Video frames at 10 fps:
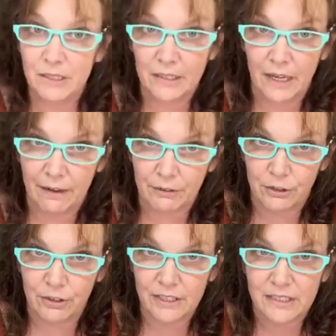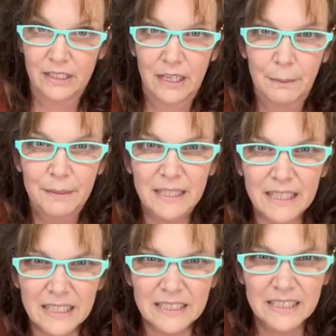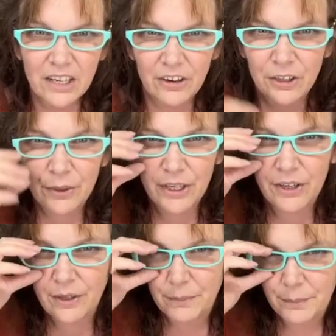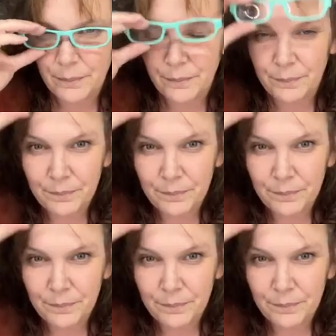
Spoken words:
still going to have your address sticking up. Linda, are you here?